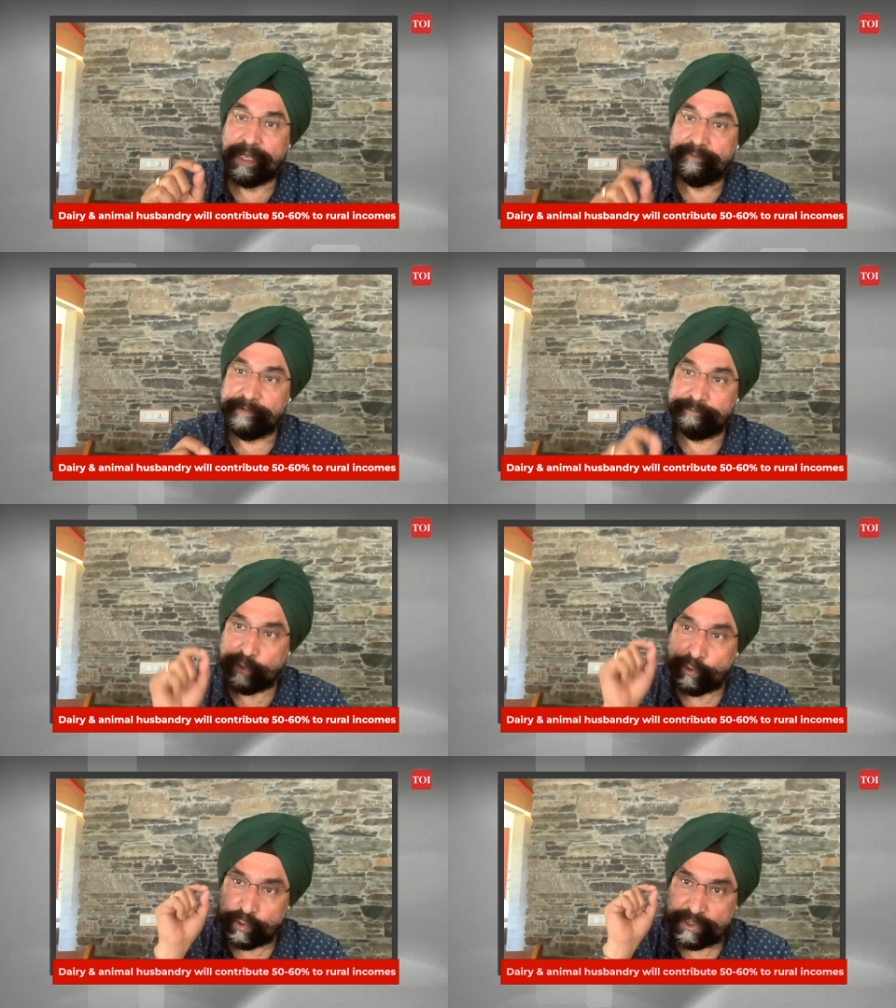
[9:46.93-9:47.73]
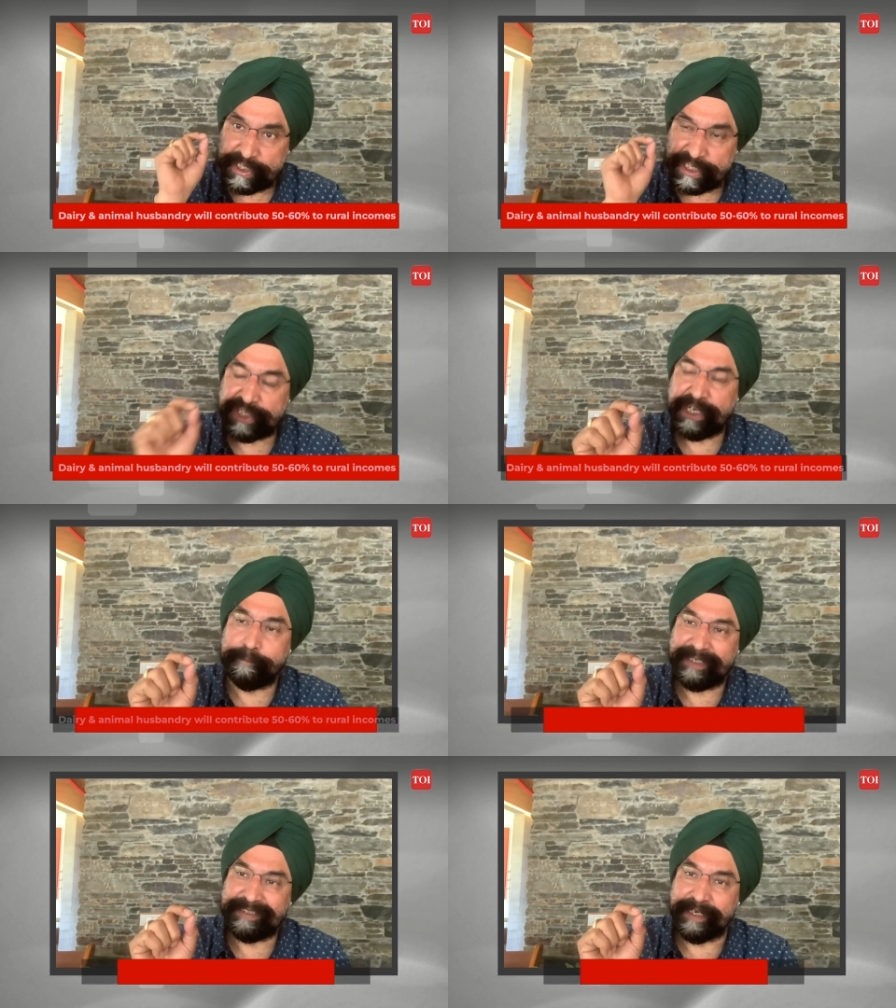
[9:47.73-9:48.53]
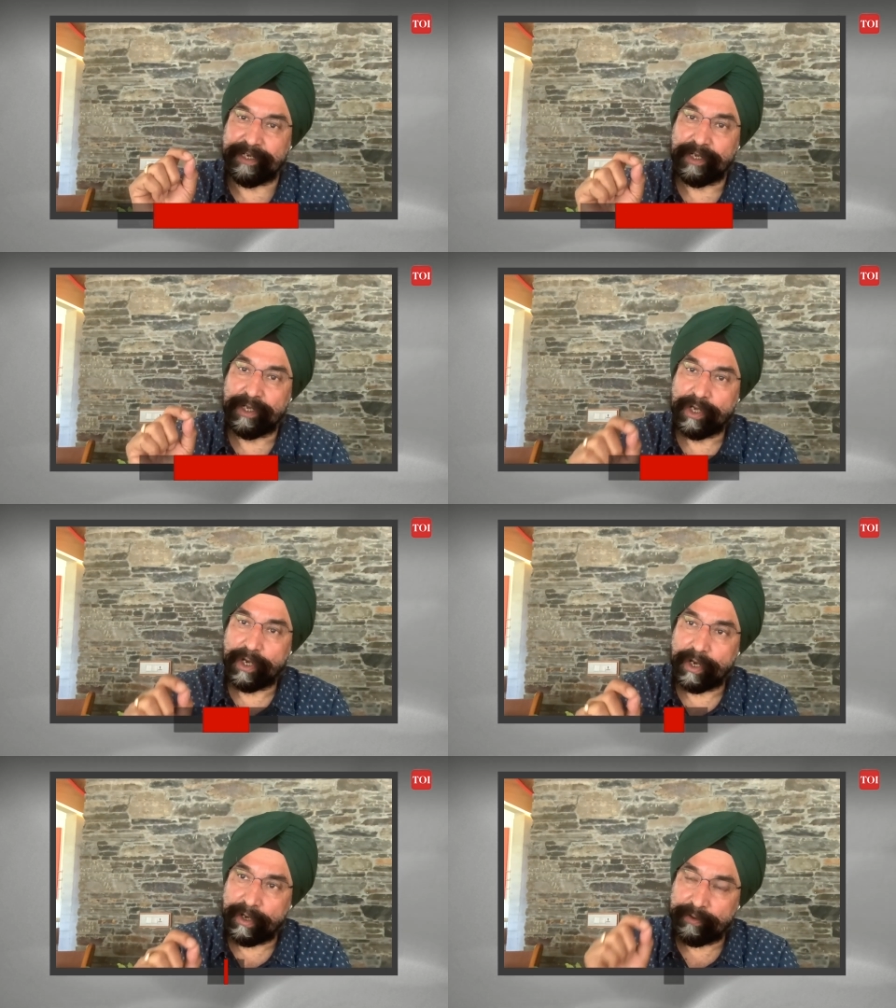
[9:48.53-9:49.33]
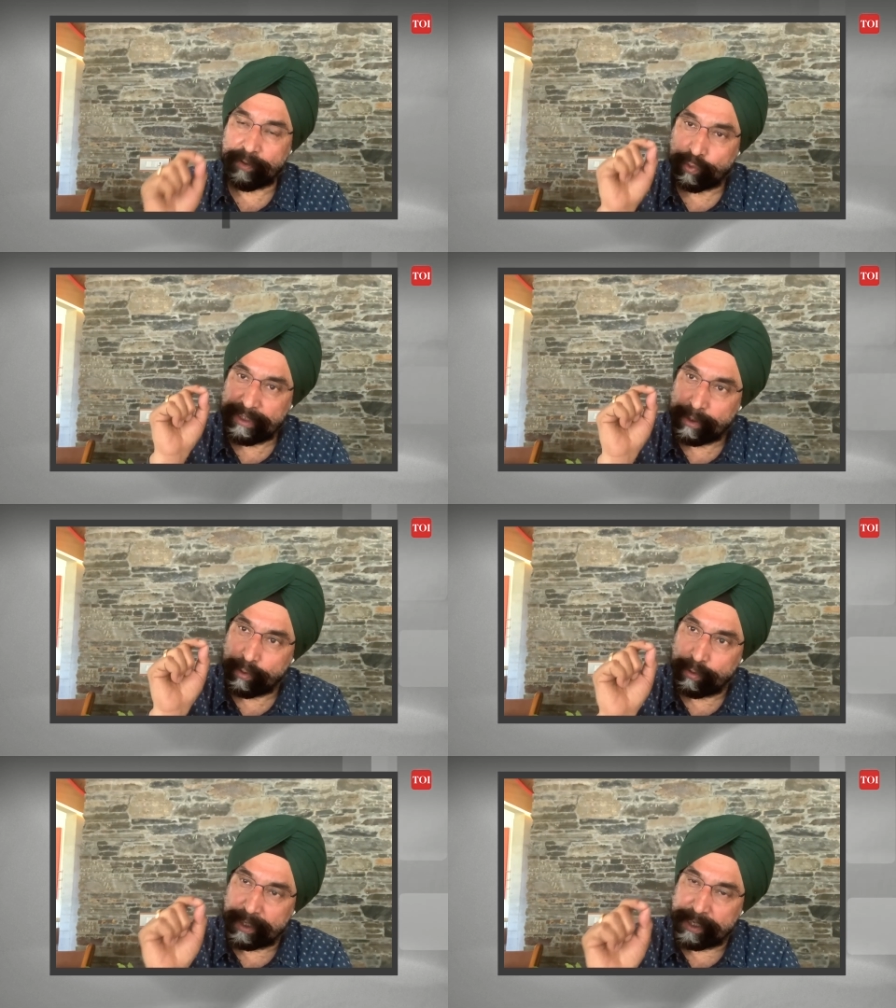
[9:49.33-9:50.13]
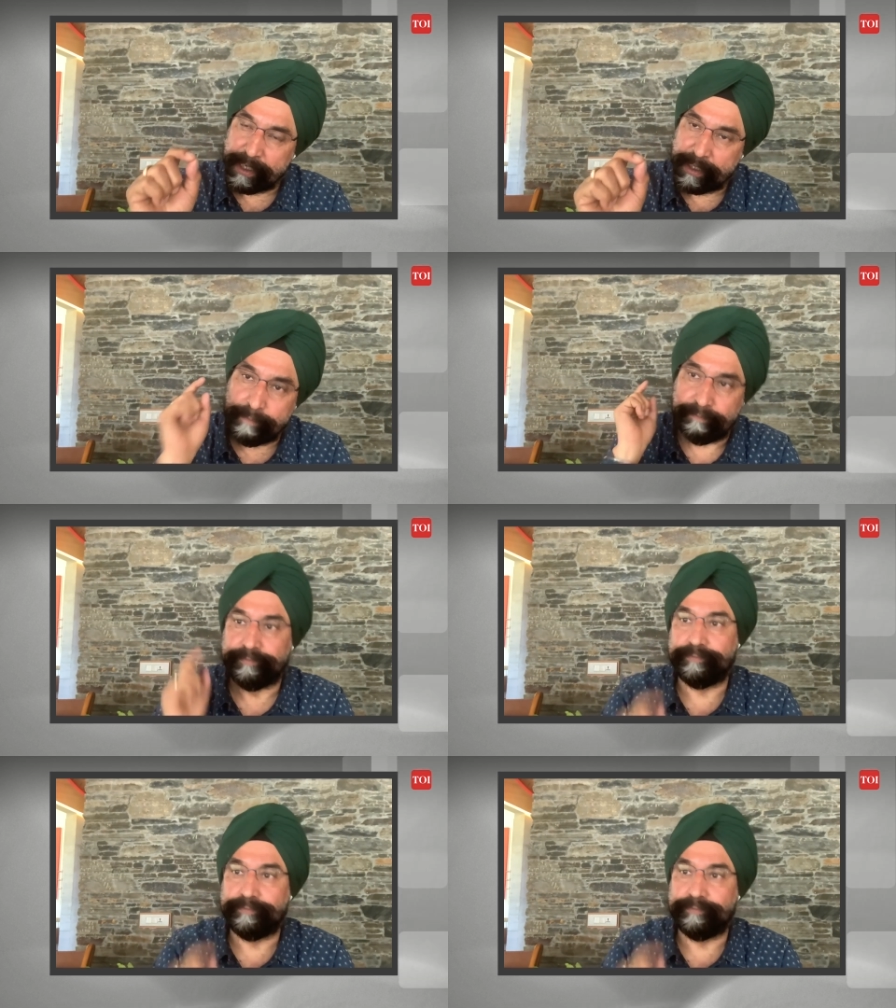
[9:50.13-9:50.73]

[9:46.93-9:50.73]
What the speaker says: 50 to 60% to the rural income.